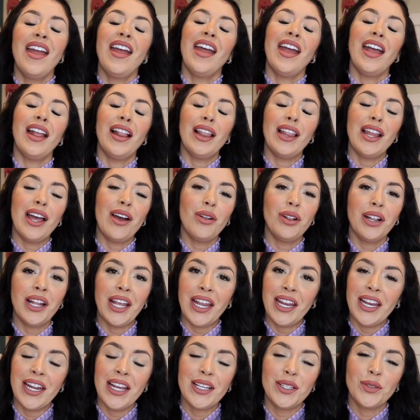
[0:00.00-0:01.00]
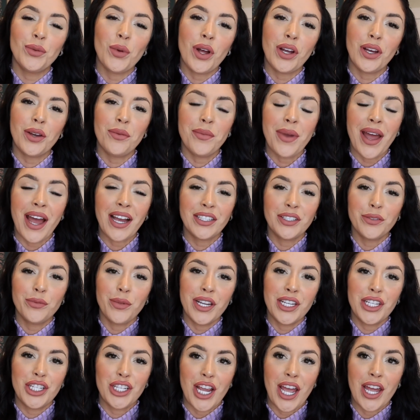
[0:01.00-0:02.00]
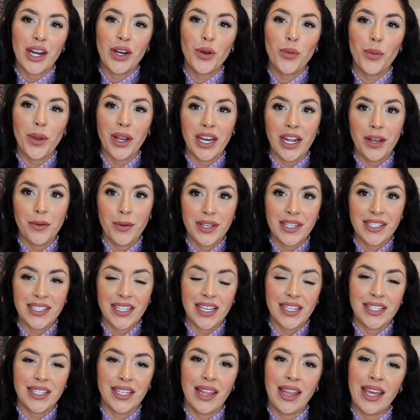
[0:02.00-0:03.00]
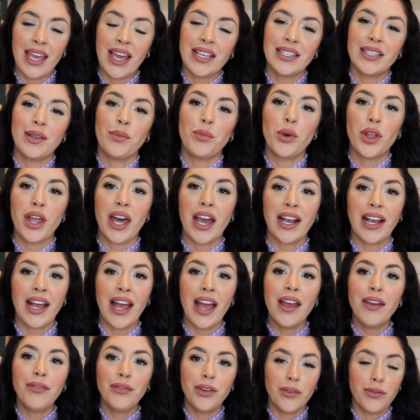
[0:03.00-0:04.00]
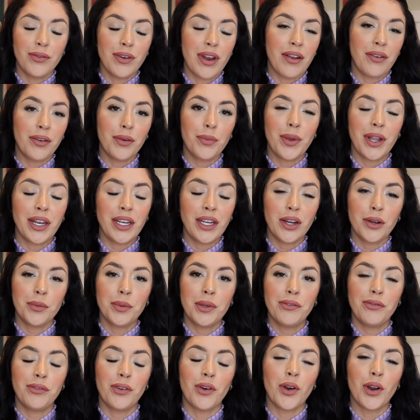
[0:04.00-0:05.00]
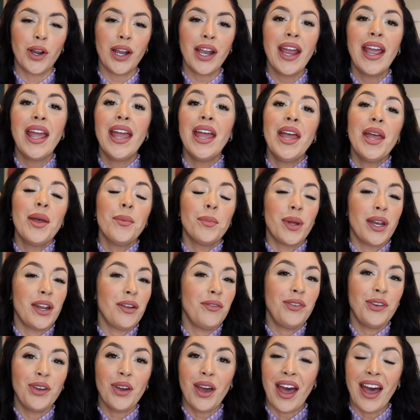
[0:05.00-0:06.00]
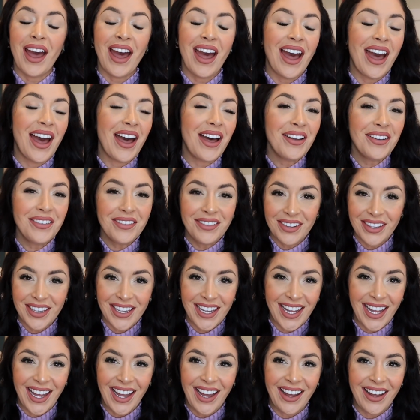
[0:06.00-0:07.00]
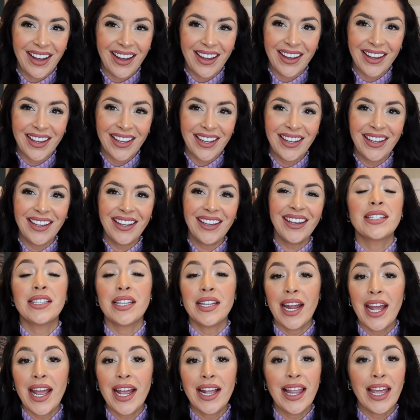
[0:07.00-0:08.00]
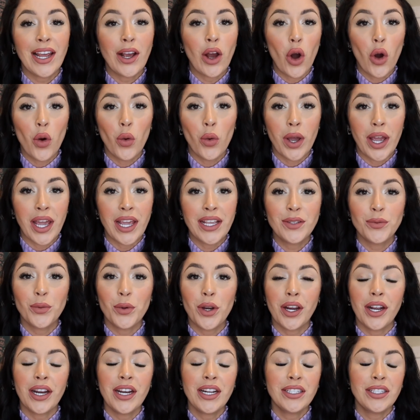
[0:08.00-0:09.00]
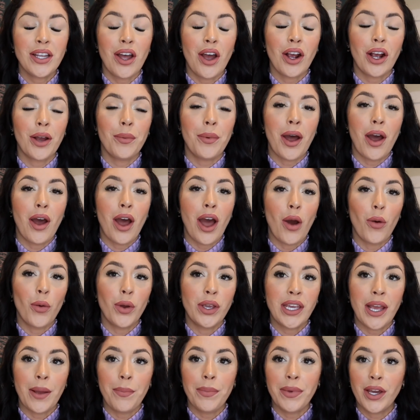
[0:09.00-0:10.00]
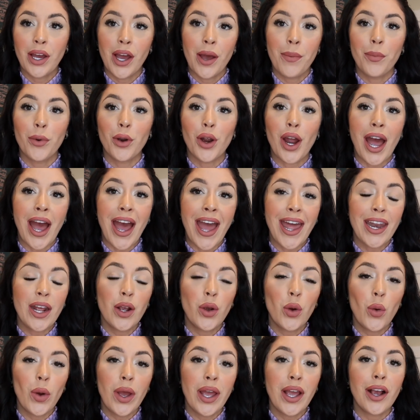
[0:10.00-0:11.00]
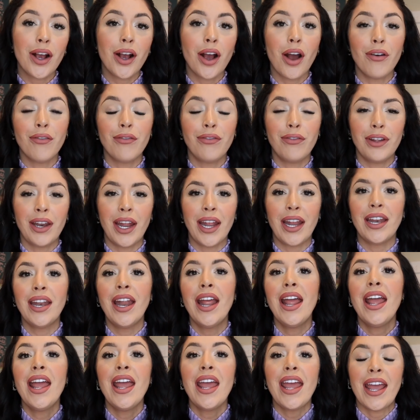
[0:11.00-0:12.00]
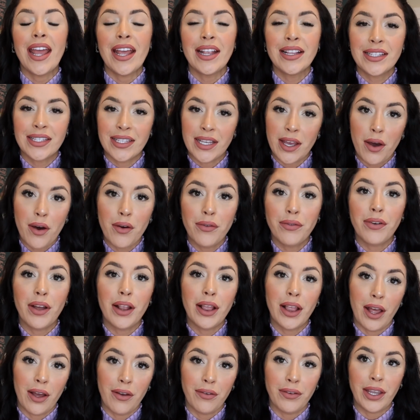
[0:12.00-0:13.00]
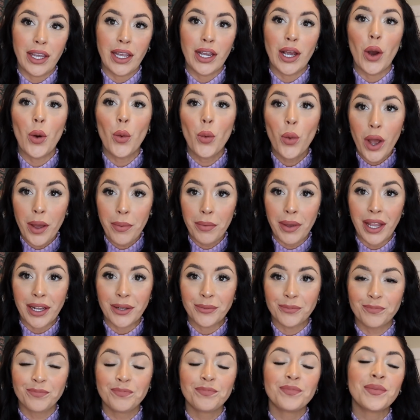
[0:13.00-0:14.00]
Hello ladies, welcome back to my channel. My name is Stacy Diaz Apodaca if you've never been here before, but if you have, hi. Today, like always, we're gonna talk about how we can become more adequate, confident, and self-loving women.